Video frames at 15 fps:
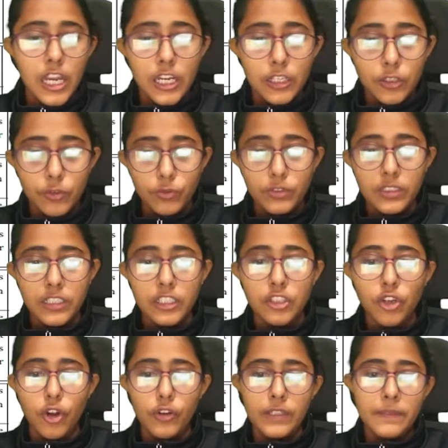to the
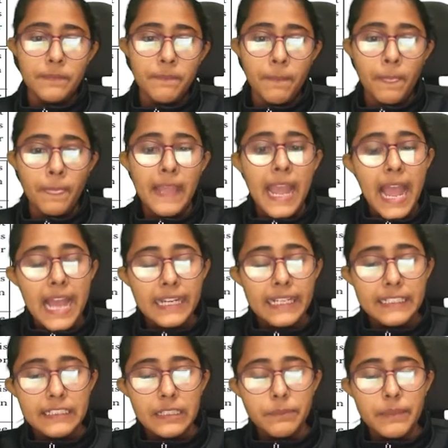drawer and
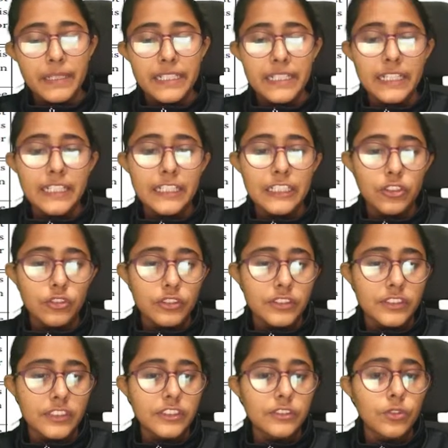intermediate
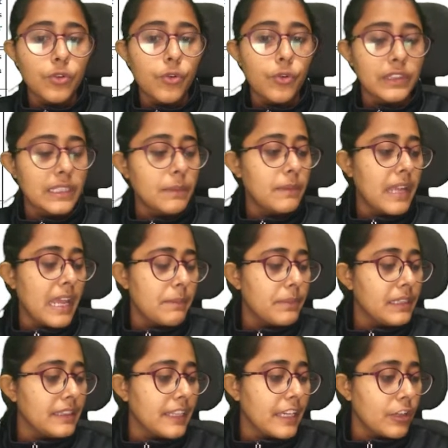endorsers to hold them
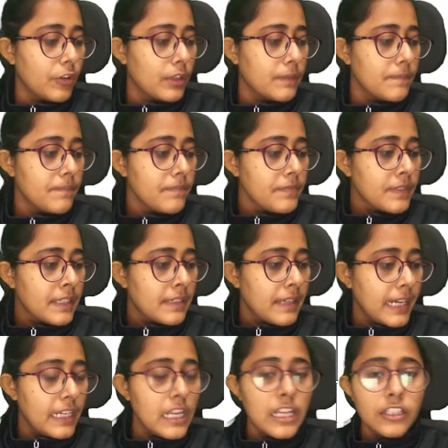liable thereon.
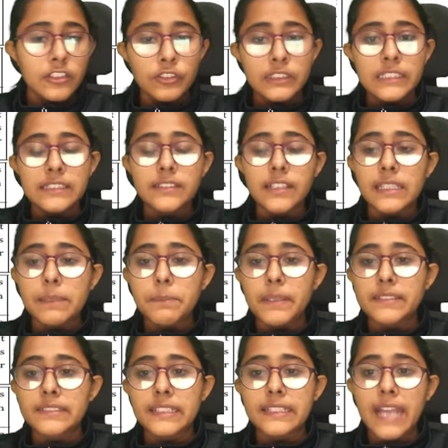Right? So these are the
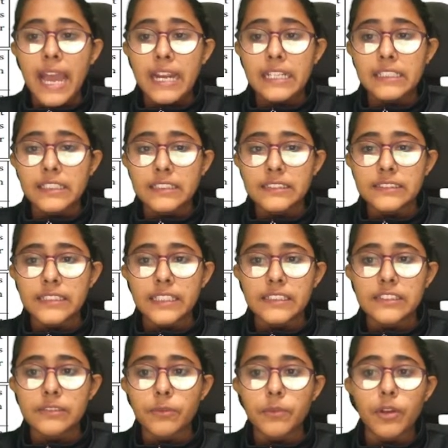basic
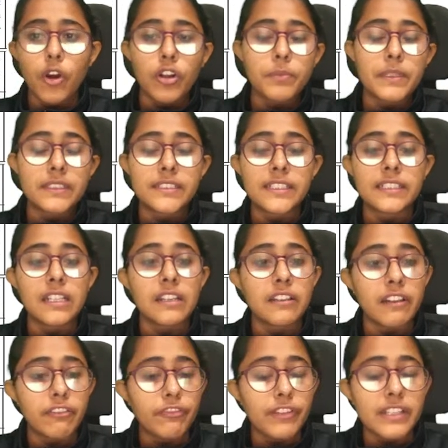characteristics or basic
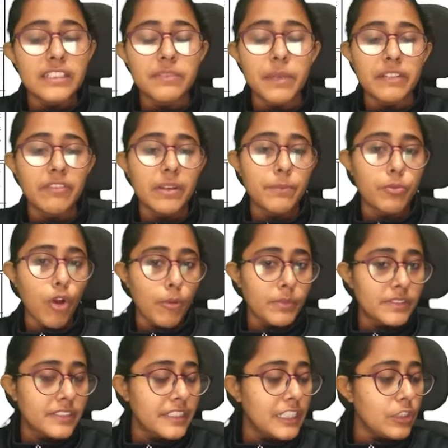difference between
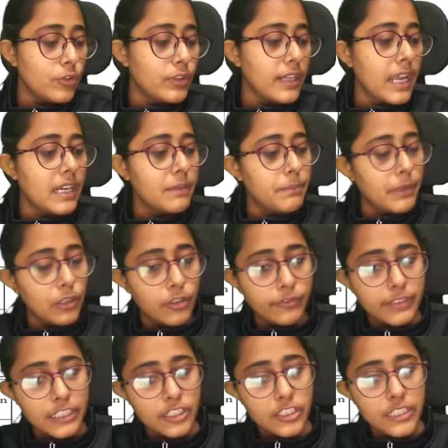promissory note and a bill of
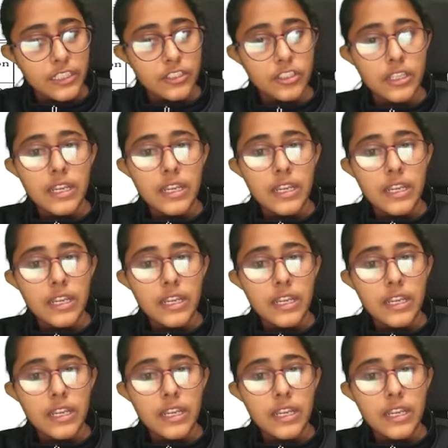exchange.